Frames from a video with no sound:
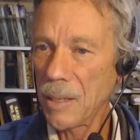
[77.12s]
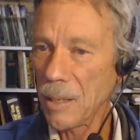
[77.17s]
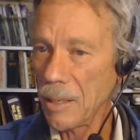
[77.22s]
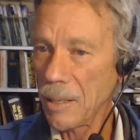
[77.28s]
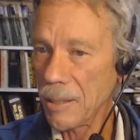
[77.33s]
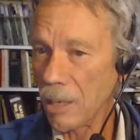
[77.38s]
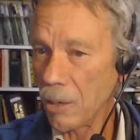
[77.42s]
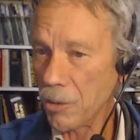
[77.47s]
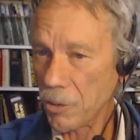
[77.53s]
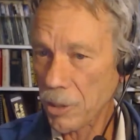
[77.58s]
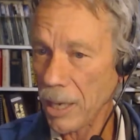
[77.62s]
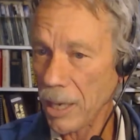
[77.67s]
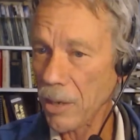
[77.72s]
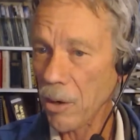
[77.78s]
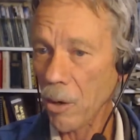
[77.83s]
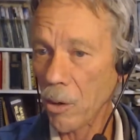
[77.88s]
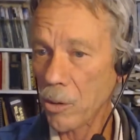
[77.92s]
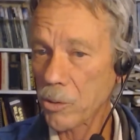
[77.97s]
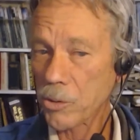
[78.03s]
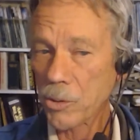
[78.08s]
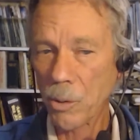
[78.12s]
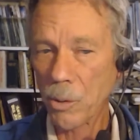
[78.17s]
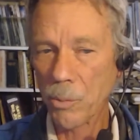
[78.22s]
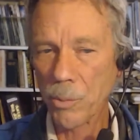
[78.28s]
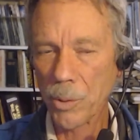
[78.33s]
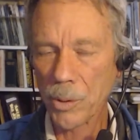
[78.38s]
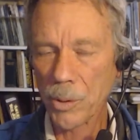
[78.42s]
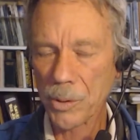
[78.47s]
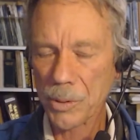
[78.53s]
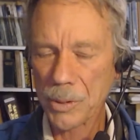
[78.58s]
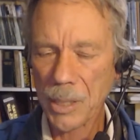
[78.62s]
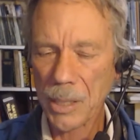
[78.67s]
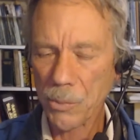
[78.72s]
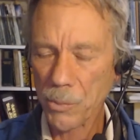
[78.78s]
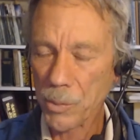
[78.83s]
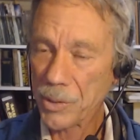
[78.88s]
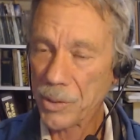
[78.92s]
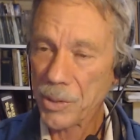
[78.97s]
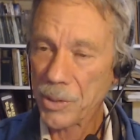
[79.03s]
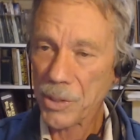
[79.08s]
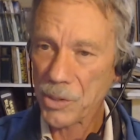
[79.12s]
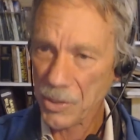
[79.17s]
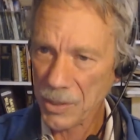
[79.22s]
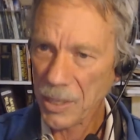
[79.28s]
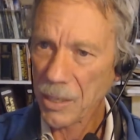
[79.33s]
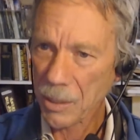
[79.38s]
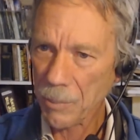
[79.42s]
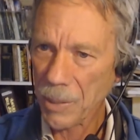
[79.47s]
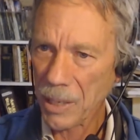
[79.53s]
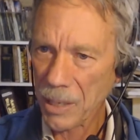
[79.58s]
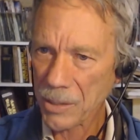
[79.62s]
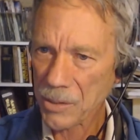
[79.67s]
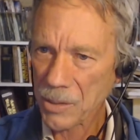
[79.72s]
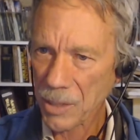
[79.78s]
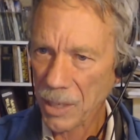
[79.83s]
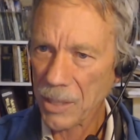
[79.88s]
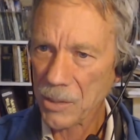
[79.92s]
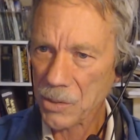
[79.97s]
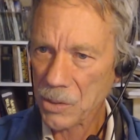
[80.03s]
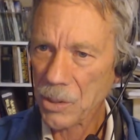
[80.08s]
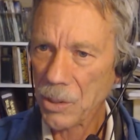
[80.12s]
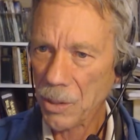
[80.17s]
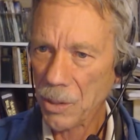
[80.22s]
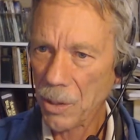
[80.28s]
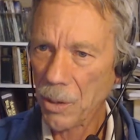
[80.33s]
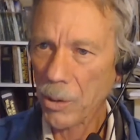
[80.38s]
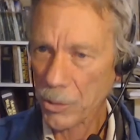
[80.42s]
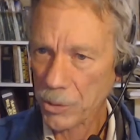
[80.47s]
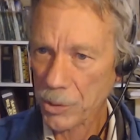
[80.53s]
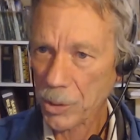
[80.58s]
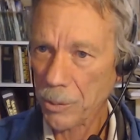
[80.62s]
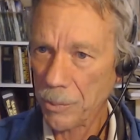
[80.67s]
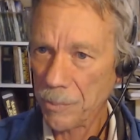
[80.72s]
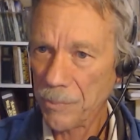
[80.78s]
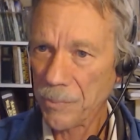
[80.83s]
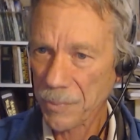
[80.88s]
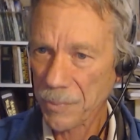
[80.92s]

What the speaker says: Now, you can also rotate with the synthetic miticides also.